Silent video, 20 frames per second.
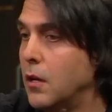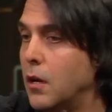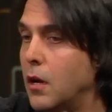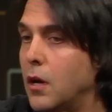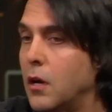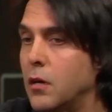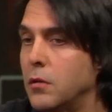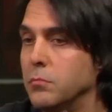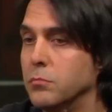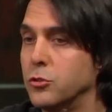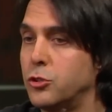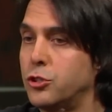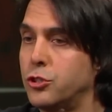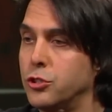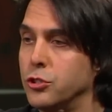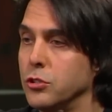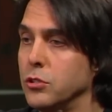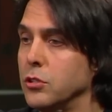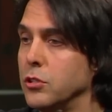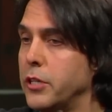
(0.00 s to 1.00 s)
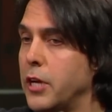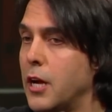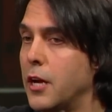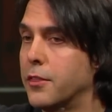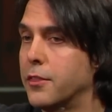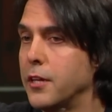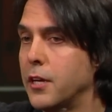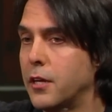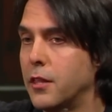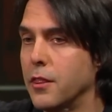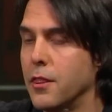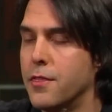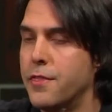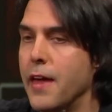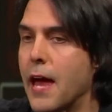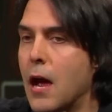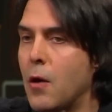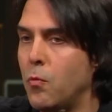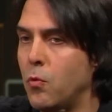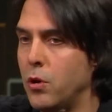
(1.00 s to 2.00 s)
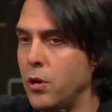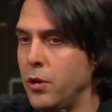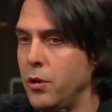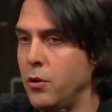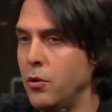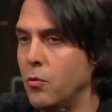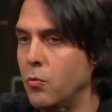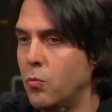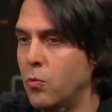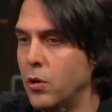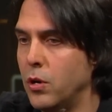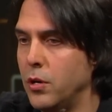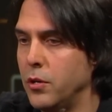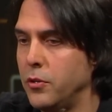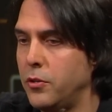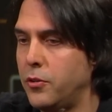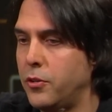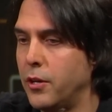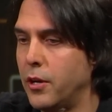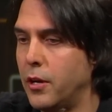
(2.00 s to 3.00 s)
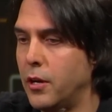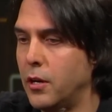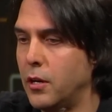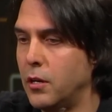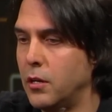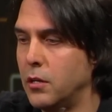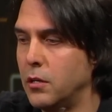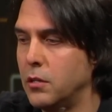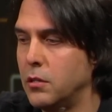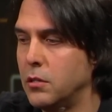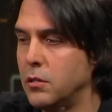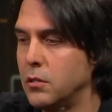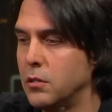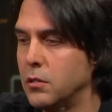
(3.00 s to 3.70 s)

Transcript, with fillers: Um, sure, yeah. I think that one was, uh,